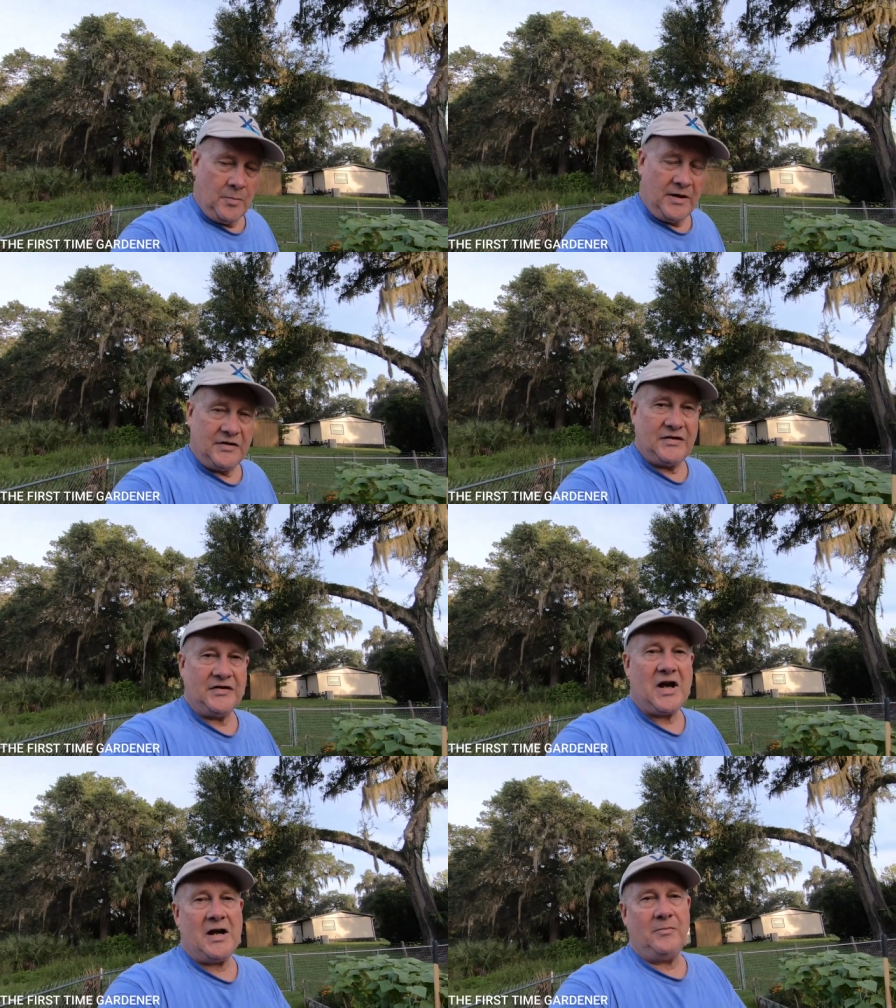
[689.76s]
But it's the
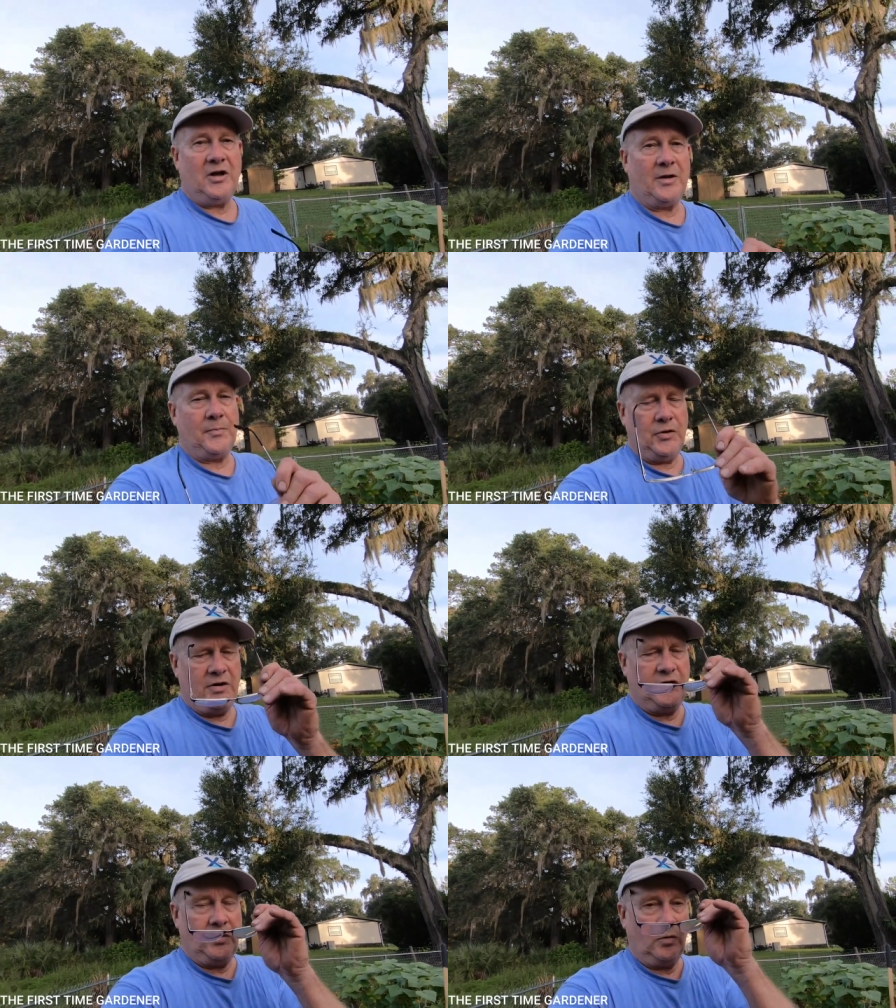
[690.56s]
time you got to put
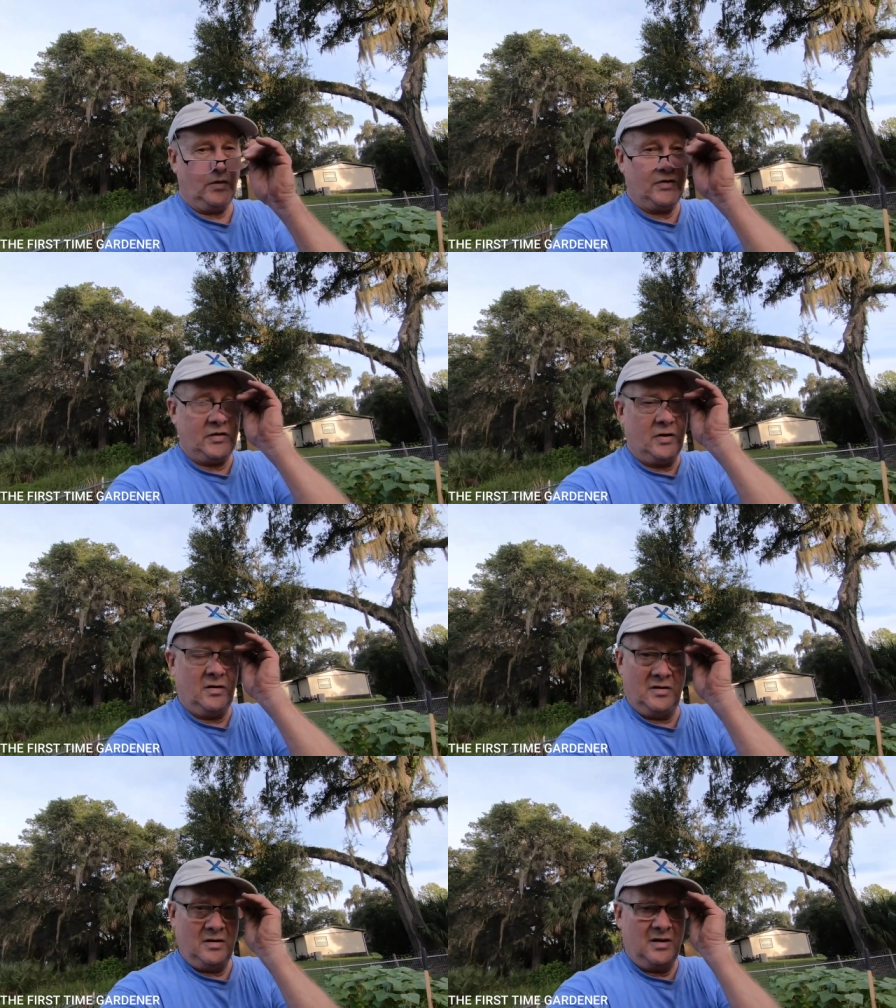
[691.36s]
into it, which,
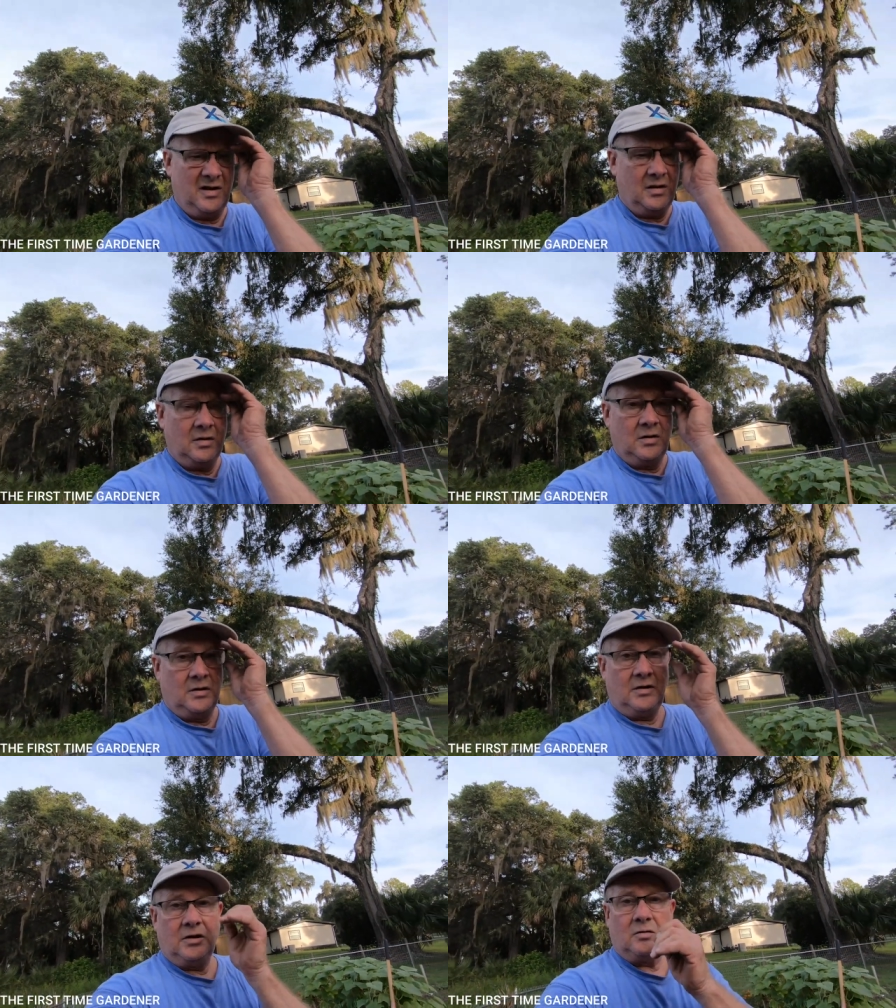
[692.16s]

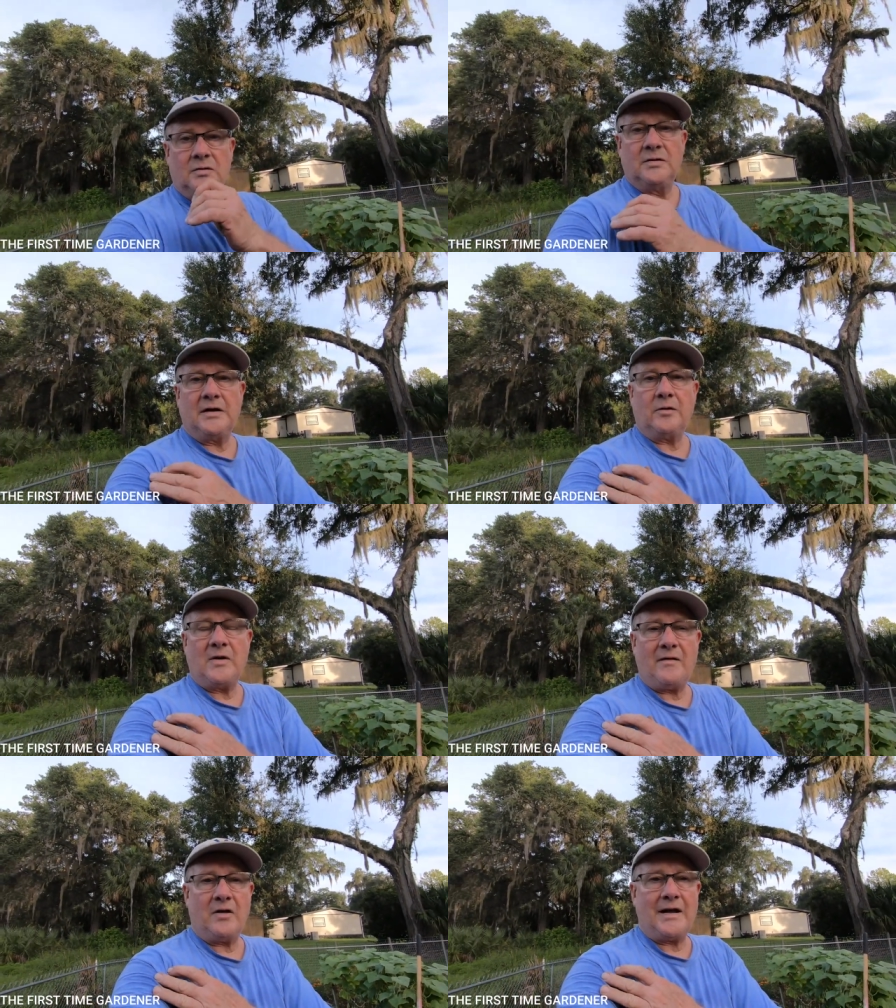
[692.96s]
you know, I
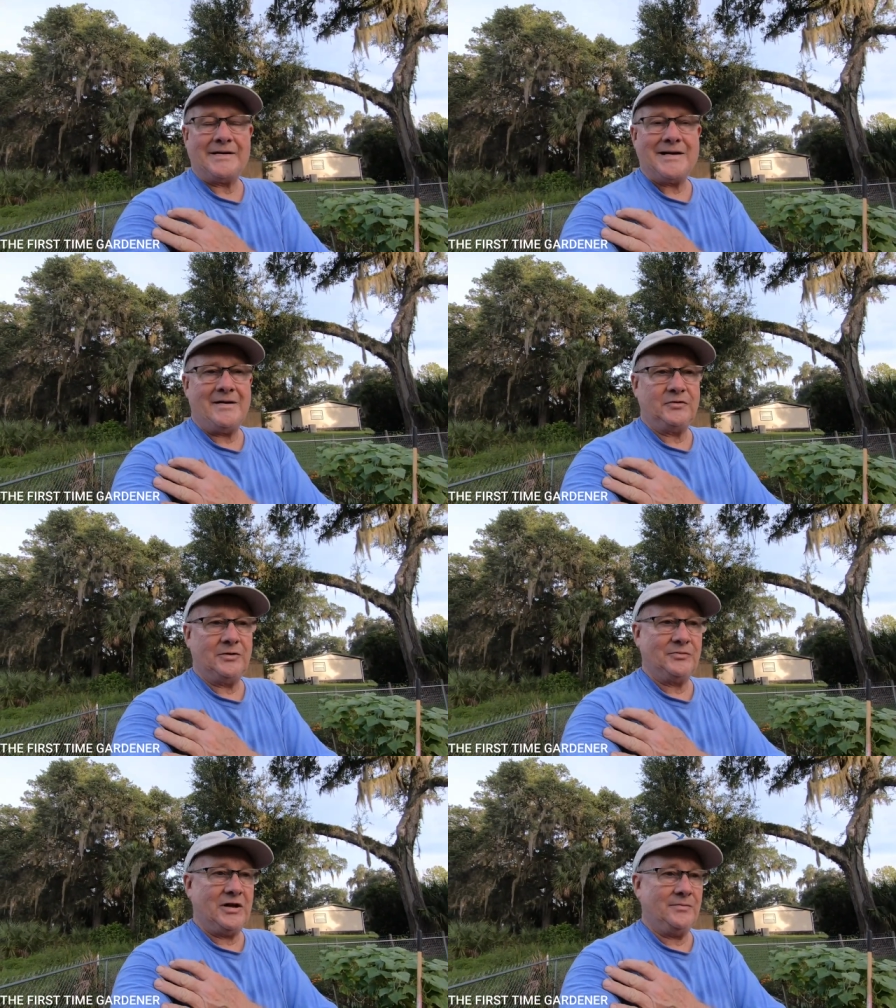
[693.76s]
don't have a lot of time
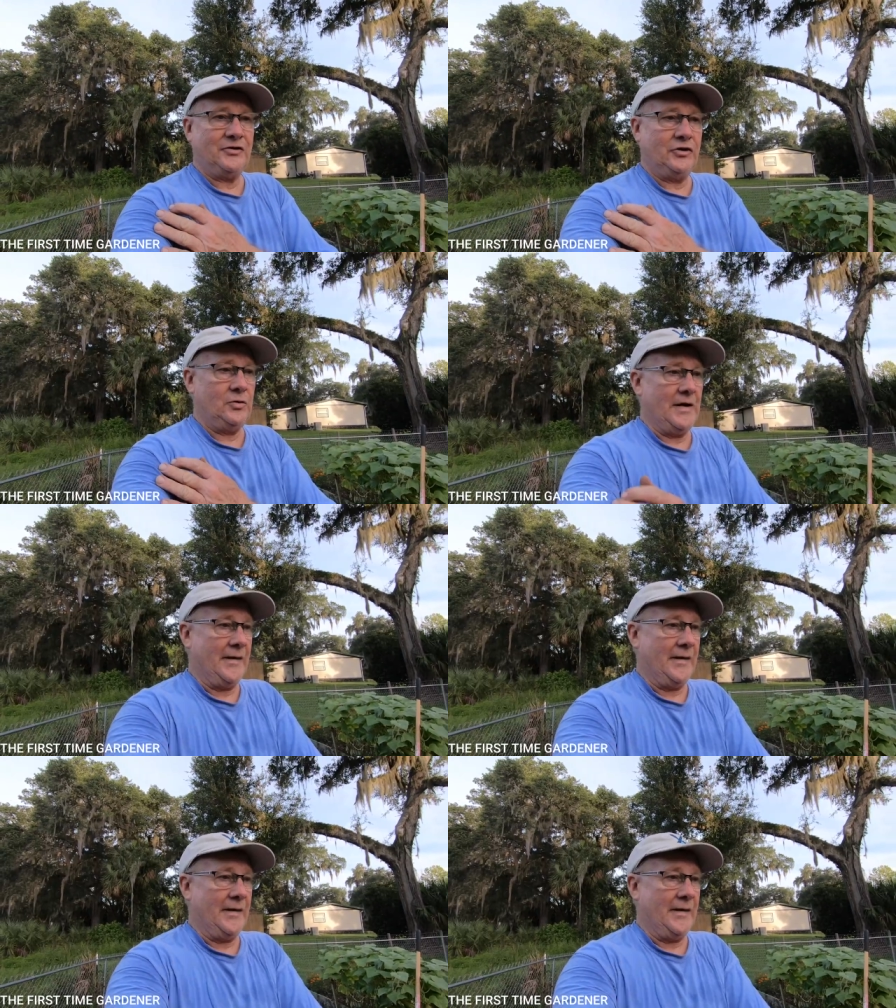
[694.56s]
sometimes to do